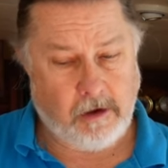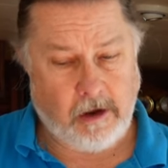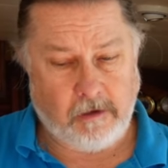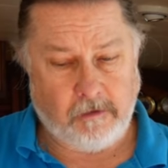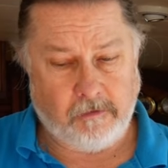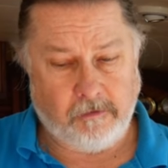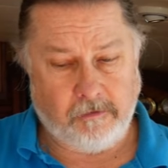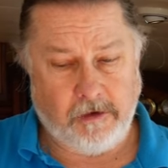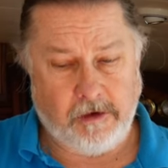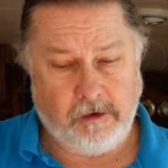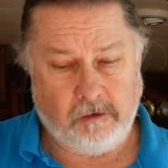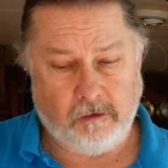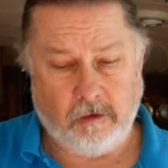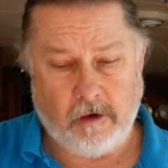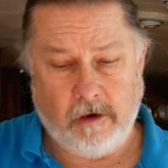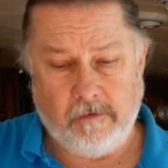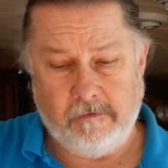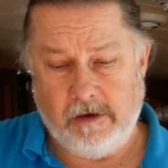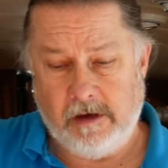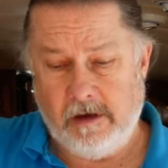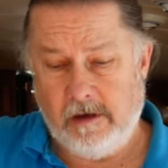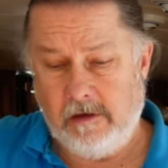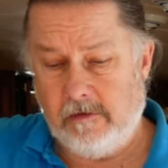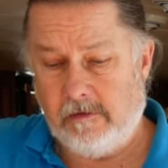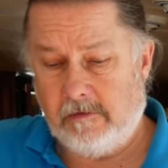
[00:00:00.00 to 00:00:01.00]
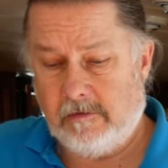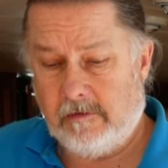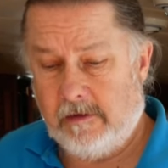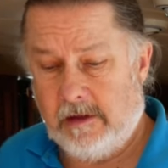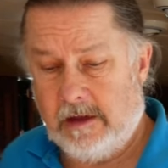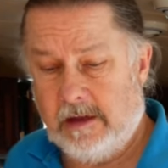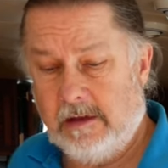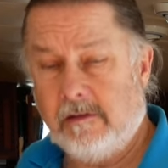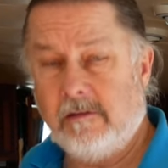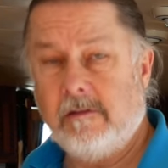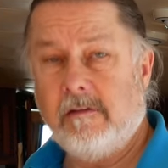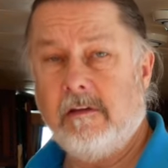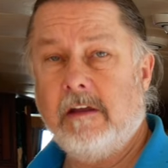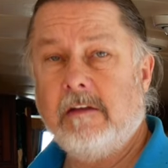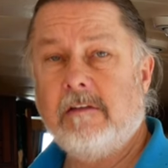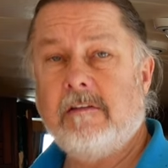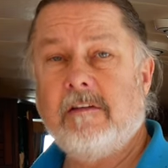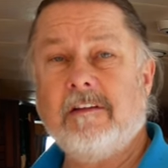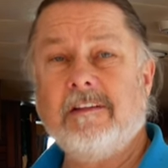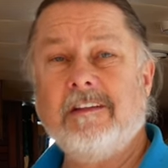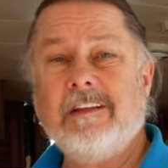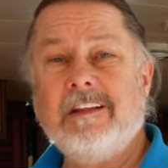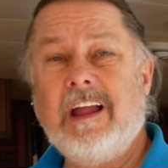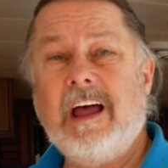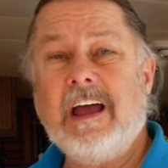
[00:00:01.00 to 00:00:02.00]
nice feature of it is it's, it's
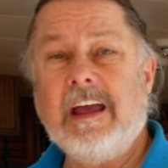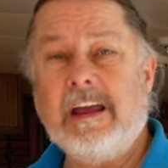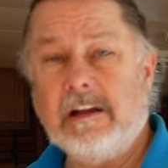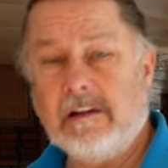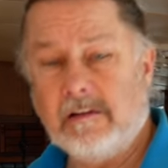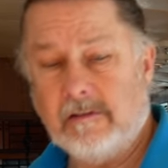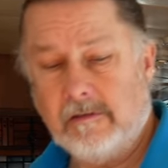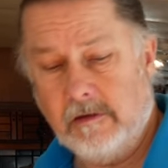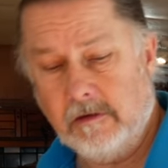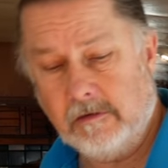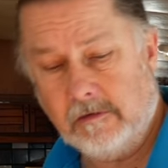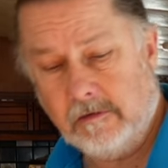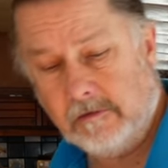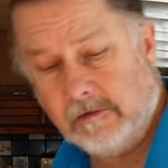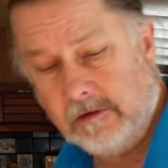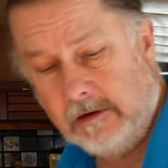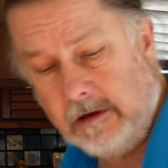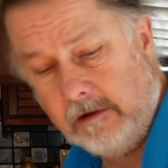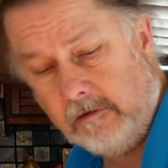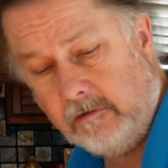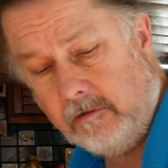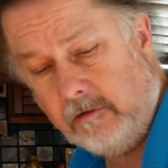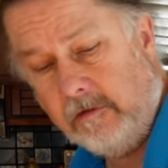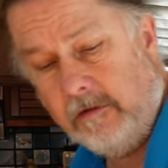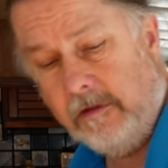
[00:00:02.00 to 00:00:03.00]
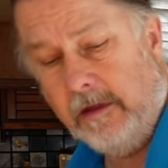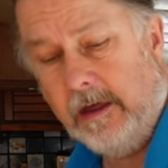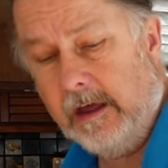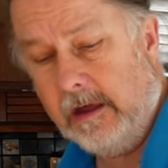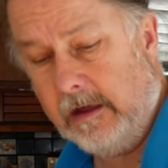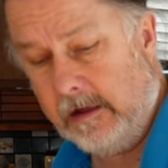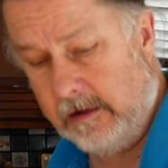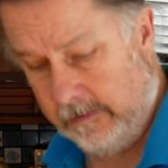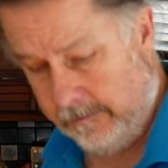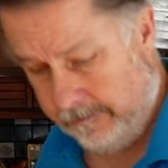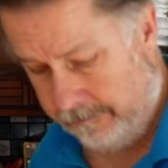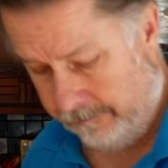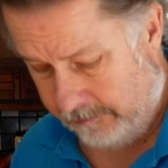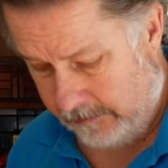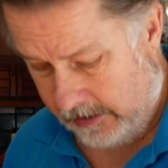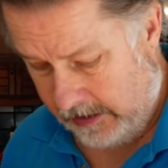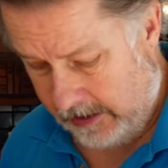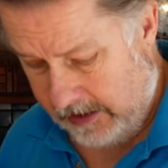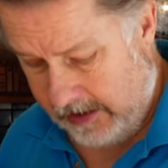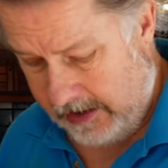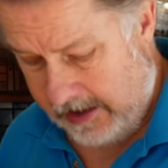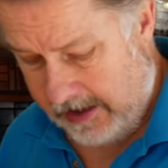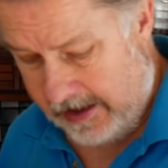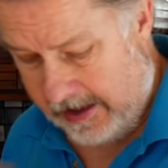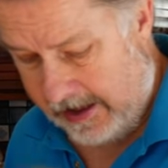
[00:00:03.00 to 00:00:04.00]
light. This is an inch thick,
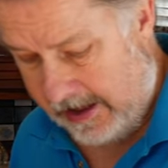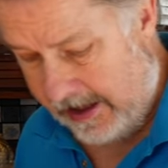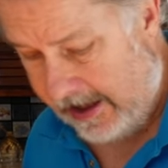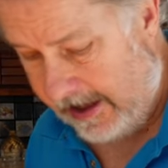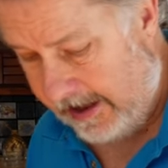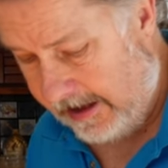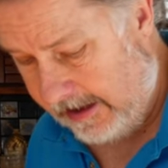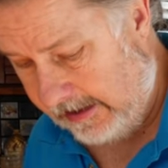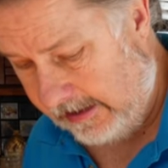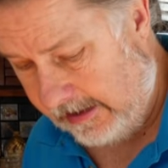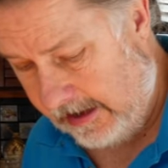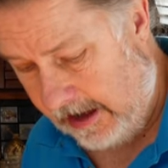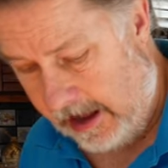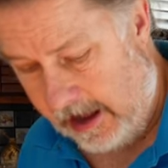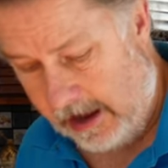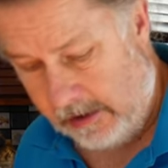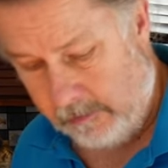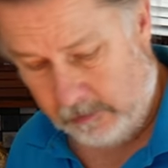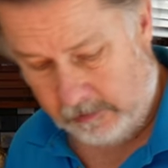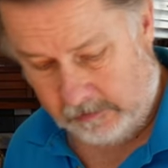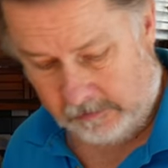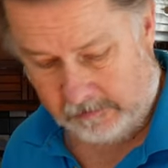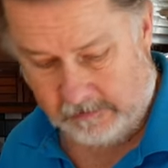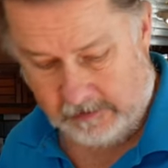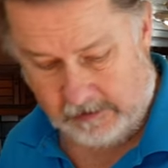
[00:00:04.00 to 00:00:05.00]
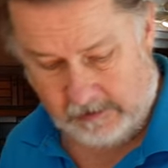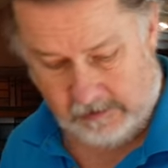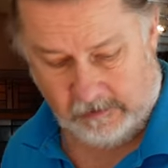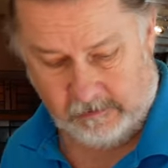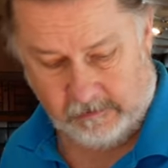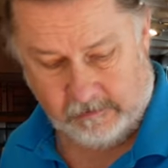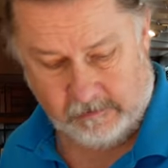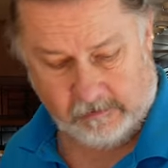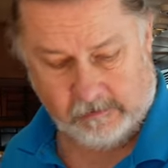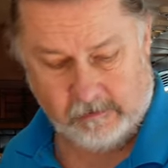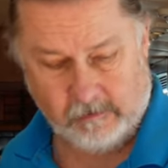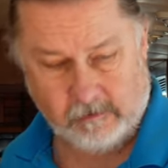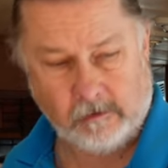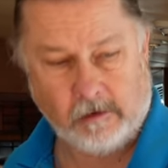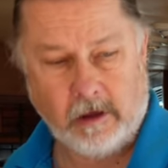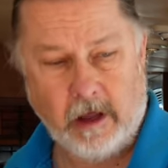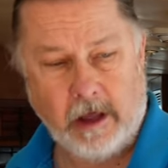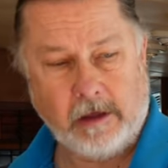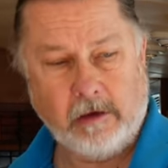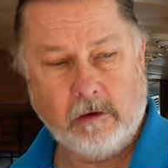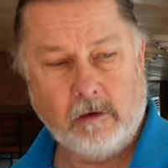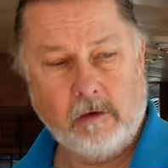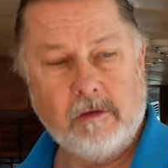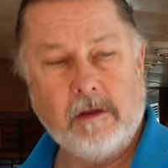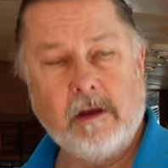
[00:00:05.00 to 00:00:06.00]
and I would say this is
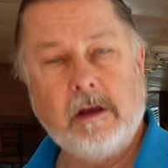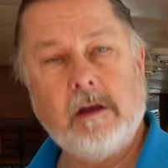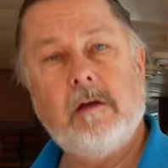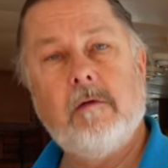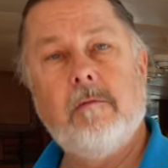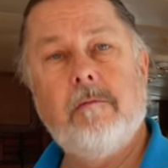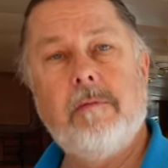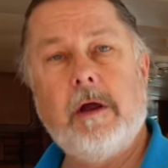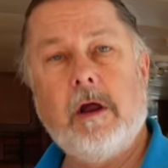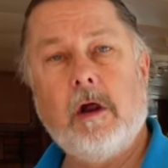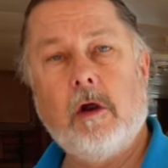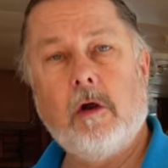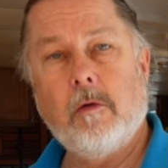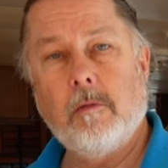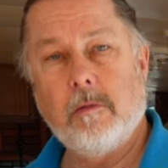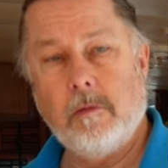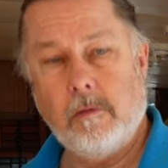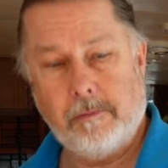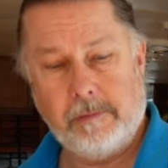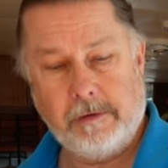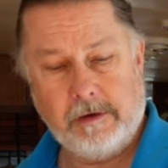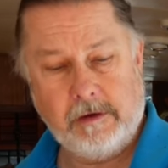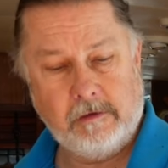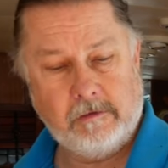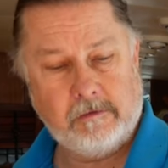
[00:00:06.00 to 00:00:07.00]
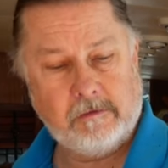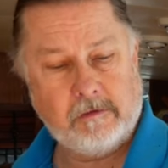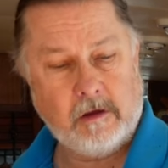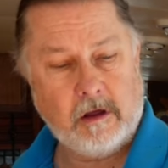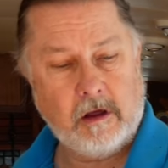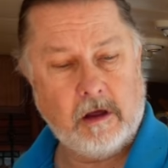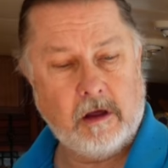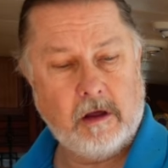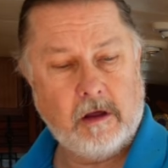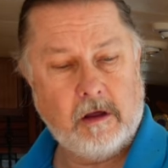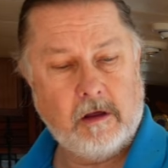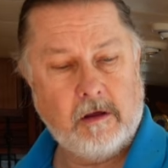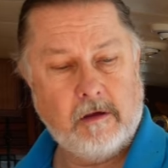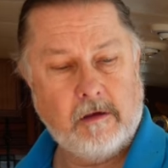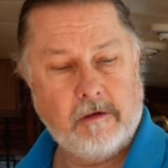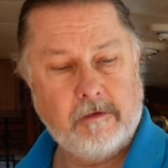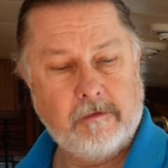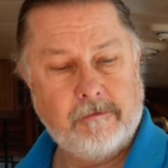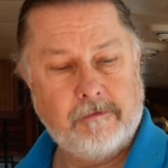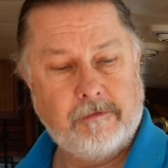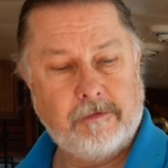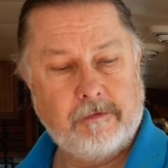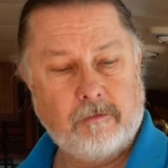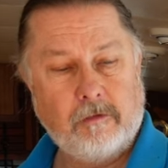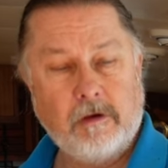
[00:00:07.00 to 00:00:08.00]
lighter than a comparable piece
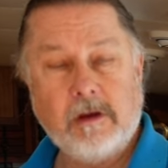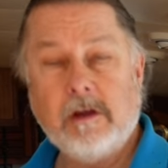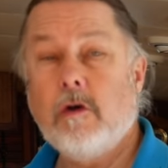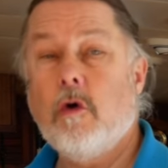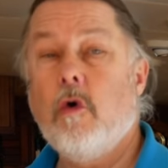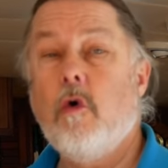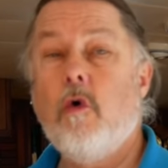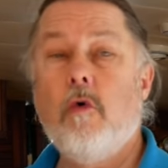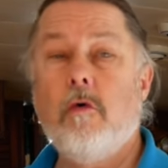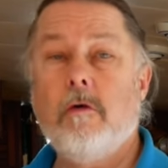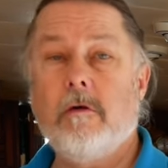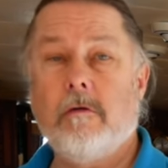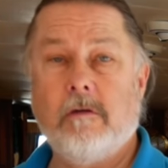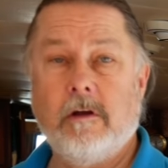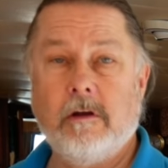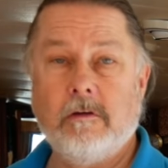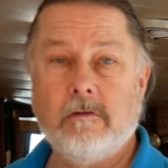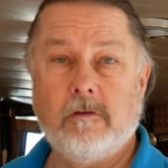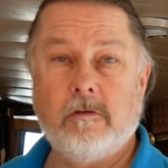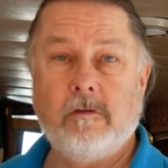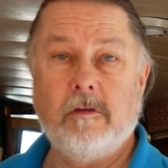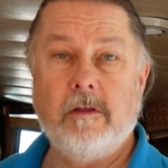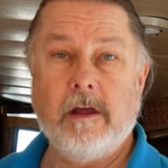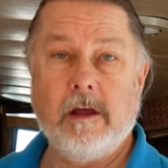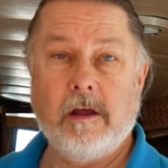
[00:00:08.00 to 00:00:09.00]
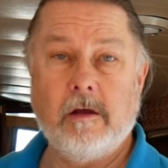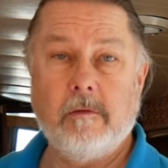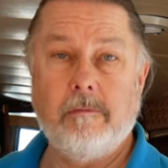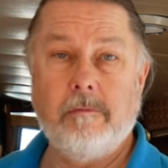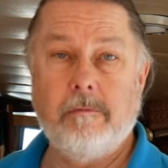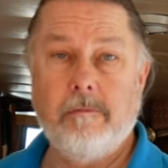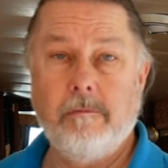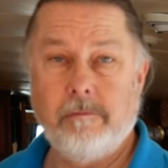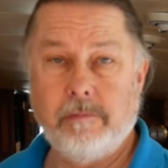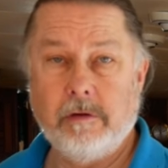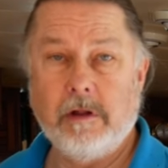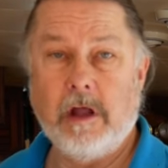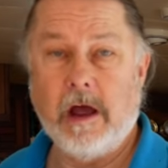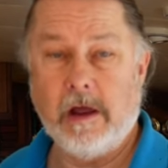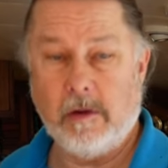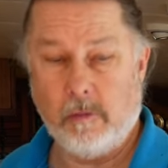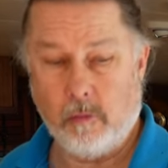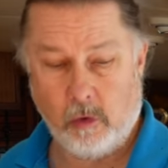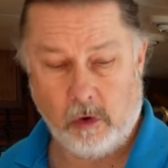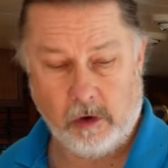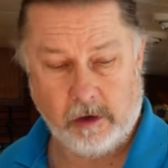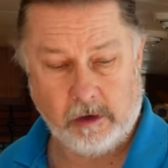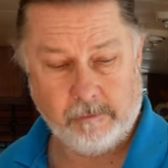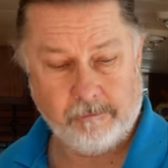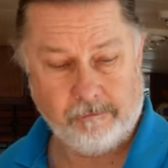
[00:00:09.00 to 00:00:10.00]
of three-quarter inch thick
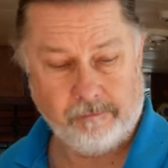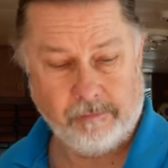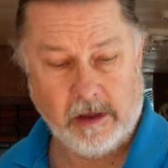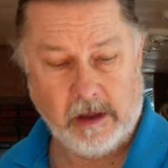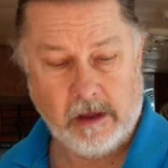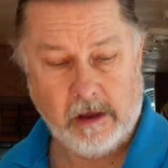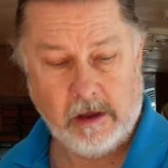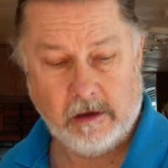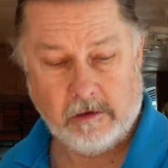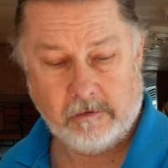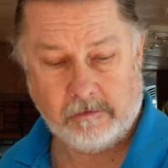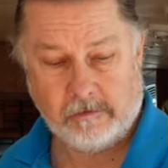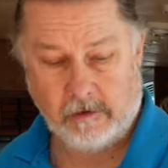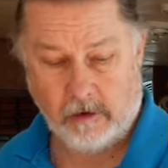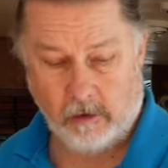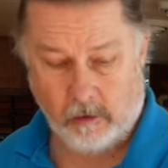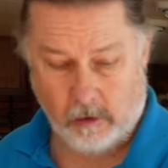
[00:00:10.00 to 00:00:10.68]
plywood. So